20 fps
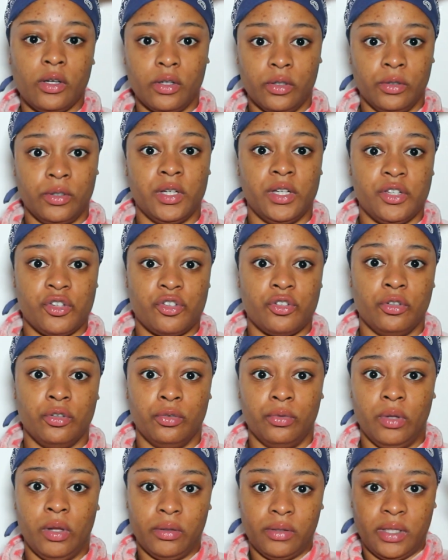Okay, so
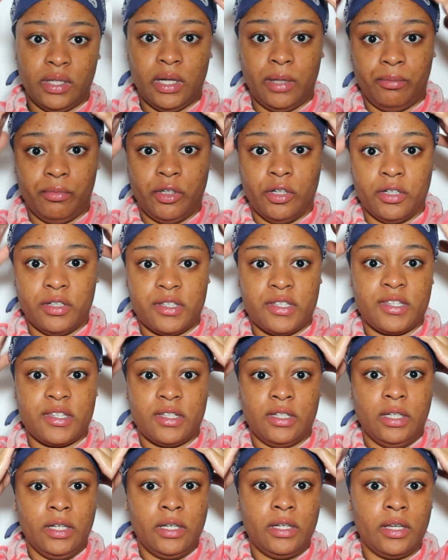now that I'm done
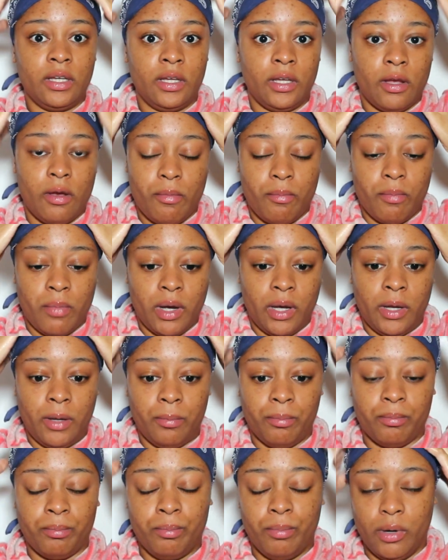slicking my
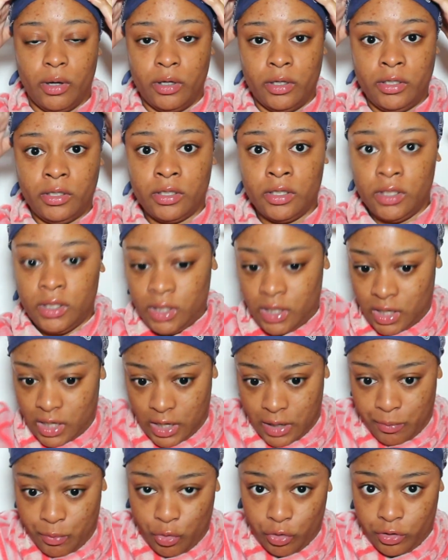bun,
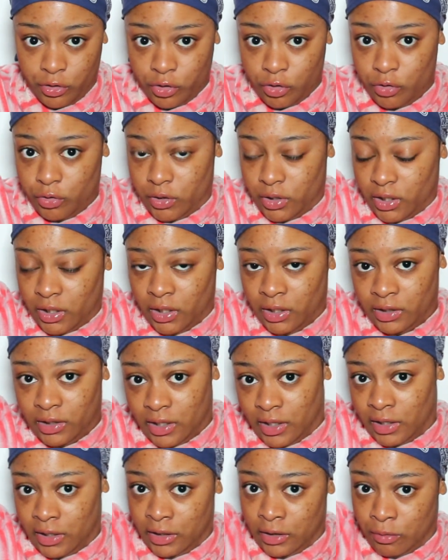I'm going to go ahead
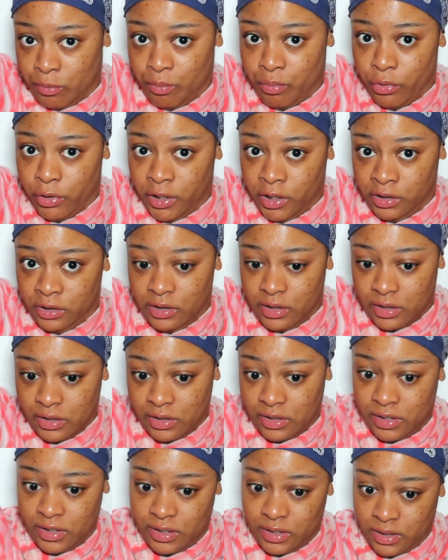and braid
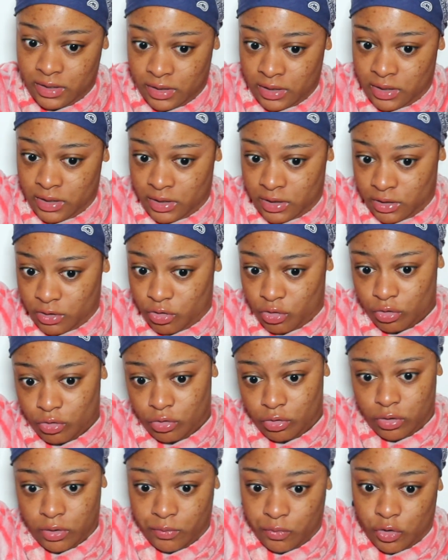this.
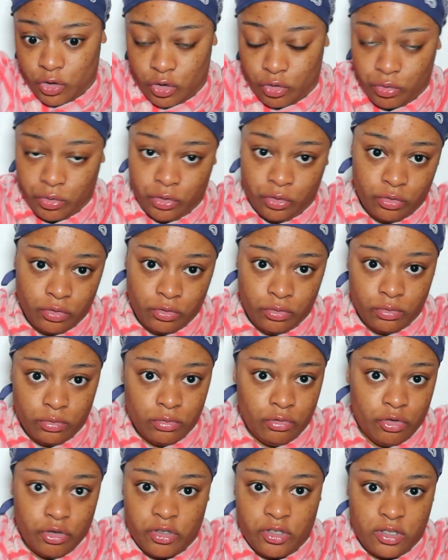So I'm just going to do
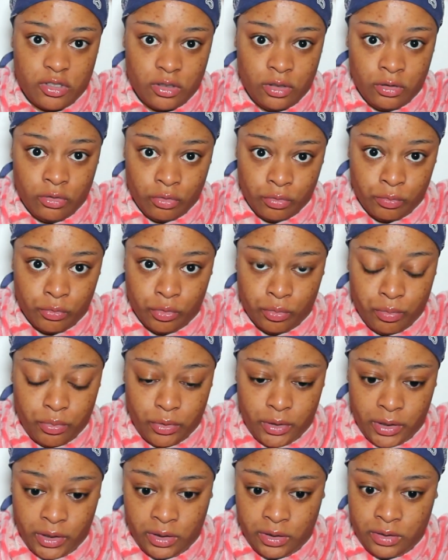just a normal
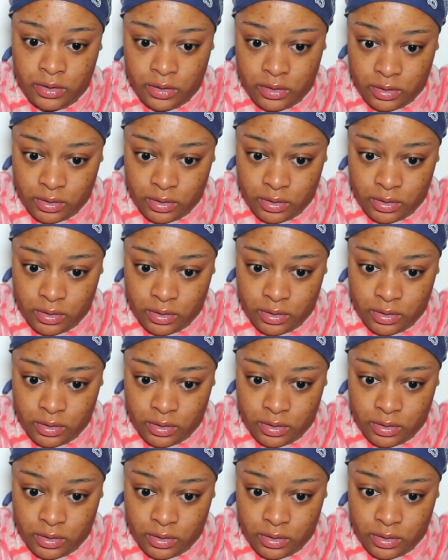braid